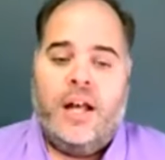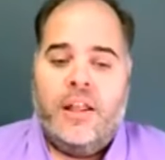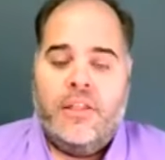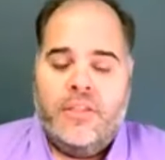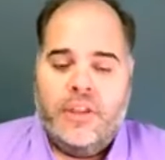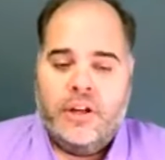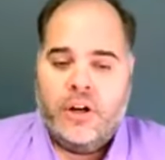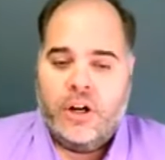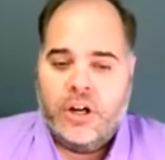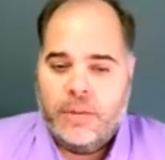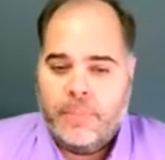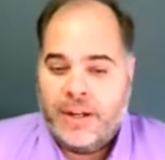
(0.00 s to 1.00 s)
There
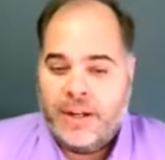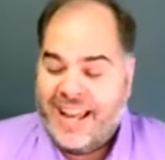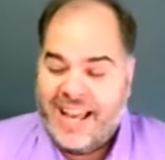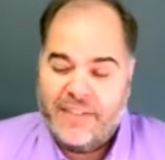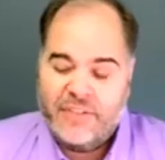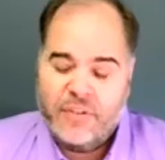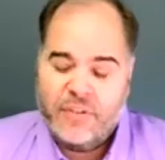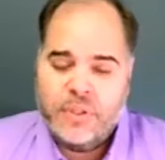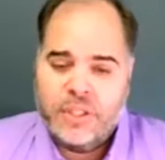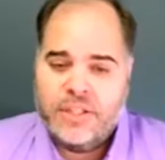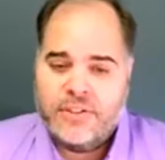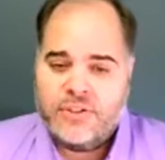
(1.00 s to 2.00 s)
are about
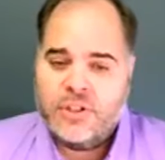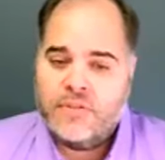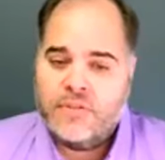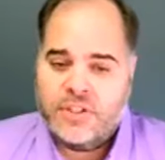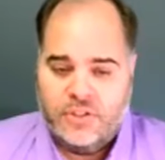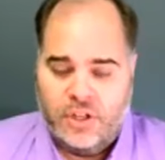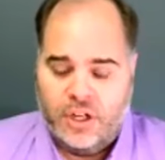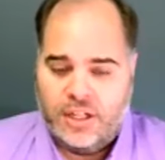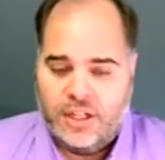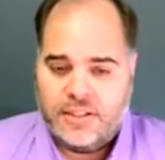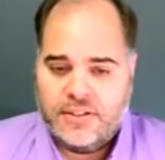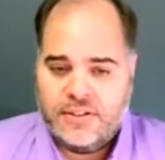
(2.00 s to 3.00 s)
500,000 service
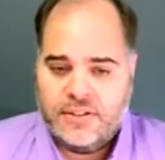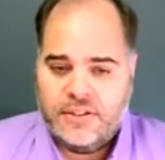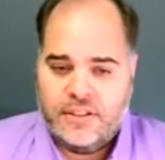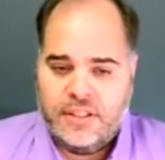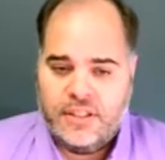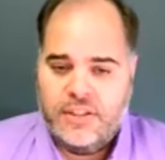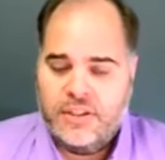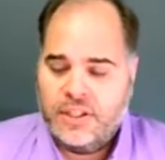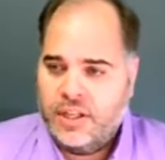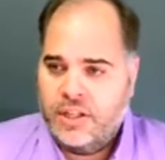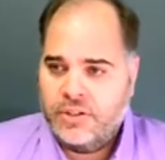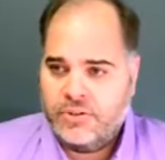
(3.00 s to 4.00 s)
dogs in the
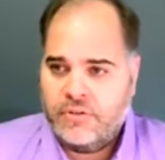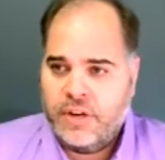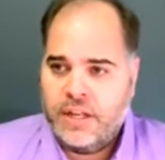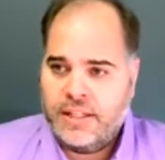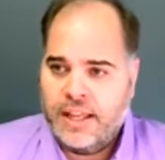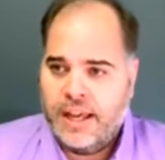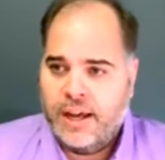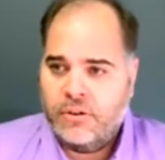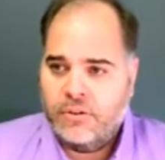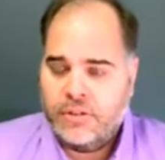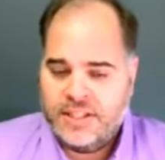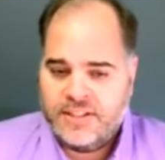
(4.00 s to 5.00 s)
country right
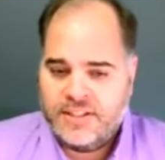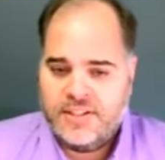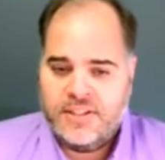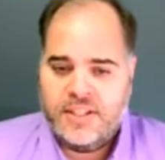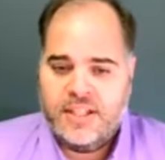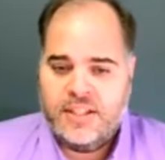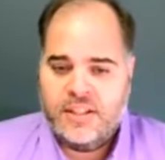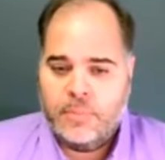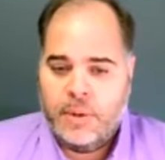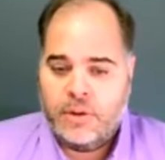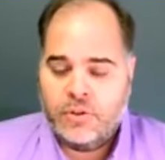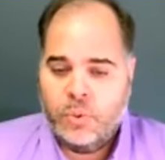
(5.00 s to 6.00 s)
now, assisting
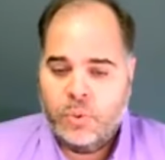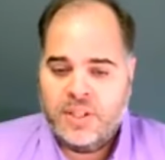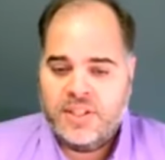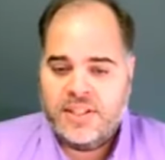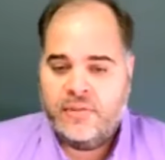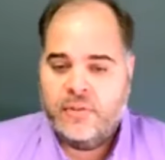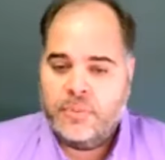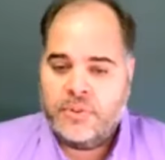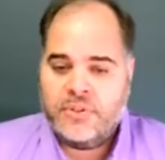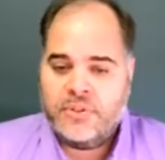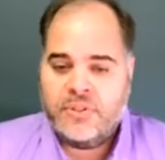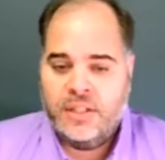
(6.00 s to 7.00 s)
about
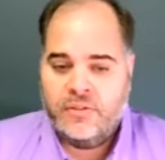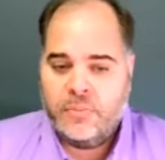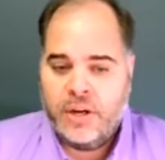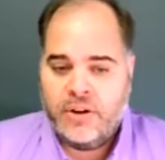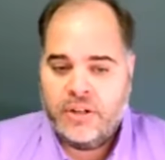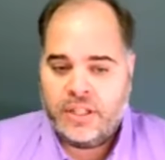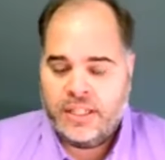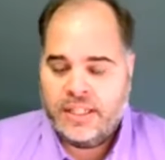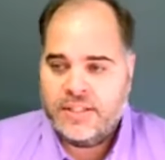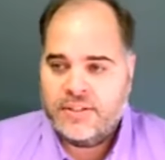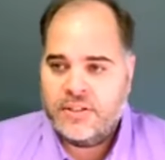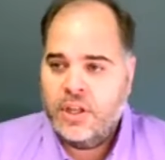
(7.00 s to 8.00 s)
27% of
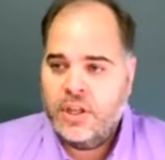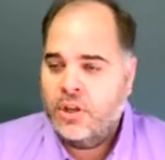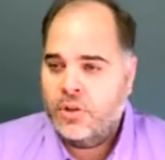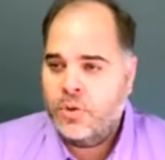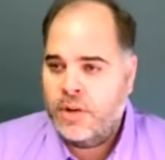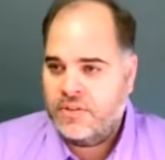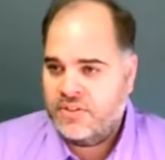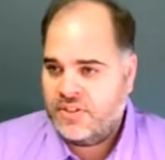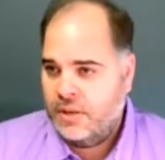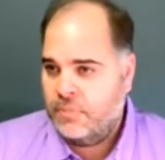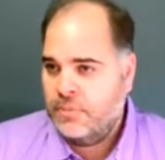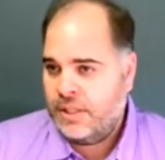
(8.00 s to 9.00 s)
Americans who have
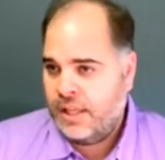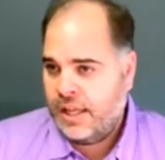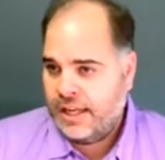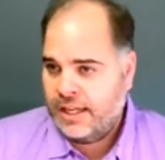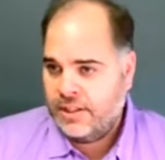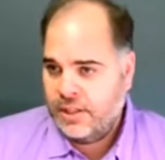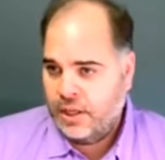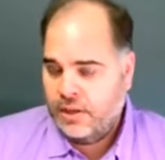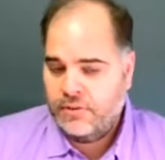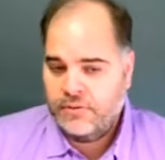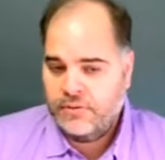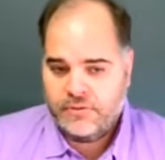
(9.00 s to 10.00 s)
some kind
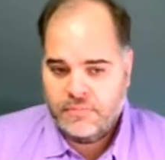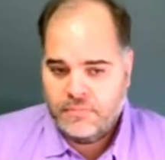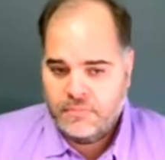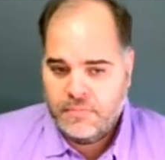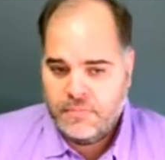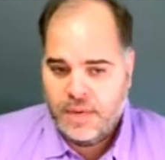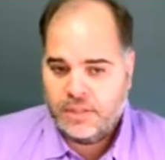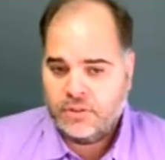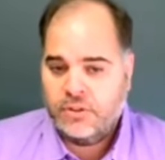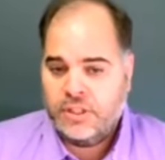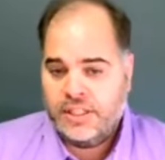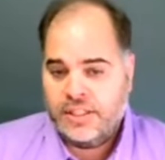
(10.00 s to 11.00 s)
of medical
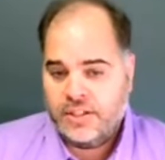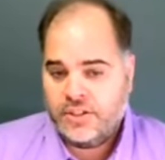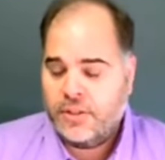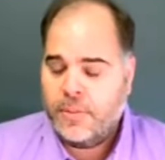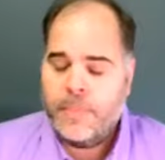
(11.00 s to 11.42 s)
condition.